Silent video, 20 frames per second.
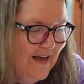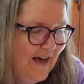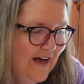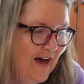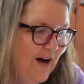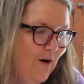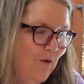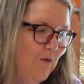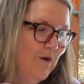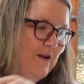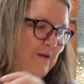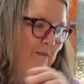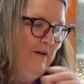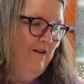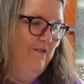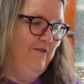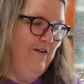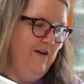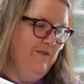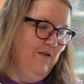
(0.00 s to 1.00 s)
One of
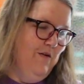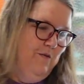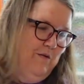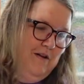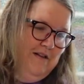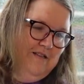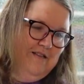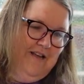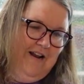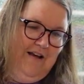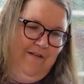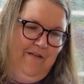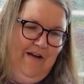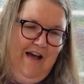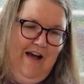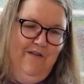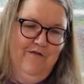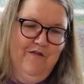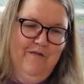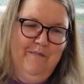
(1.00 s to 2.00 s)
my favorite ones that I've
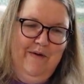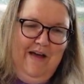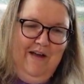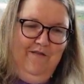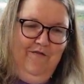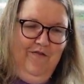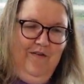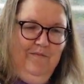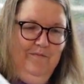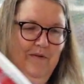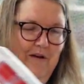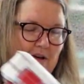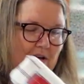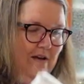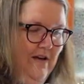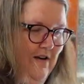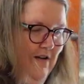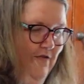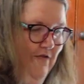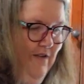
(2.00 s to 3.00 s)
ever made
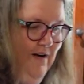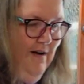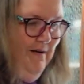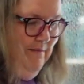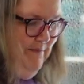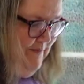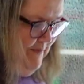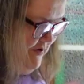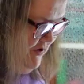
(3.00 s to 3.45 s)
from